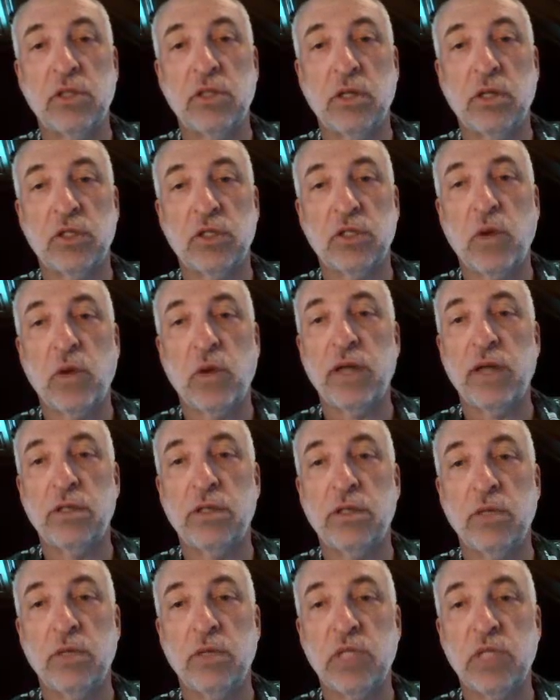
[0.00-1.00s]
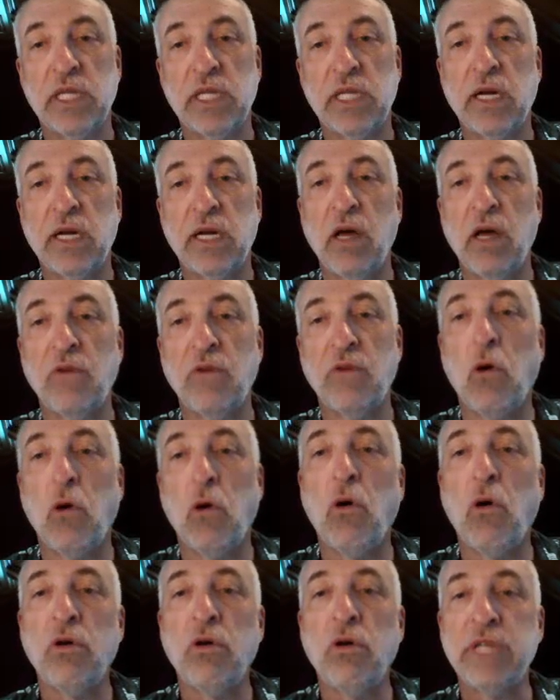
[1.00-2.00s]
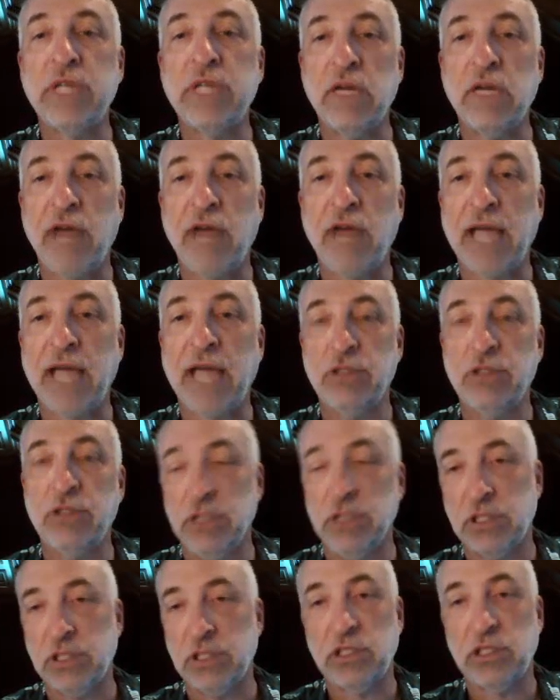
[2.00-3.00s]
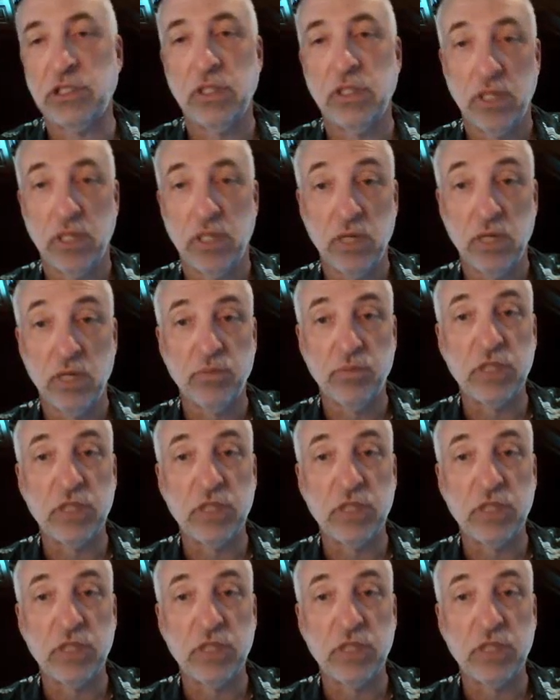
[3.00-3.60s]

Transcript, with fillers: that is all the squared terms, and then I'll have all the interactions